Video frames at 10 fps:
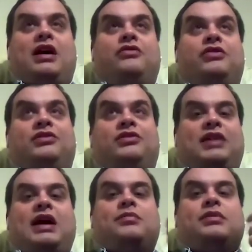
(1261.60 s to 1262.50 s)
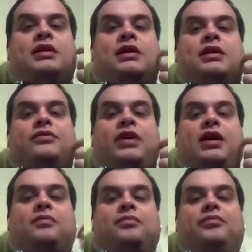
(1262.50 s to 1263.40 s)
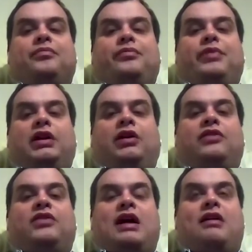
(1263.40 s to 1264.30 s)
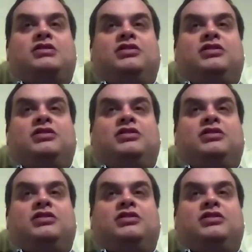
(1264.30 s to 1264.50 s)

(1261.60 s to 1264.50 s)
800 is the same. That a lot of garages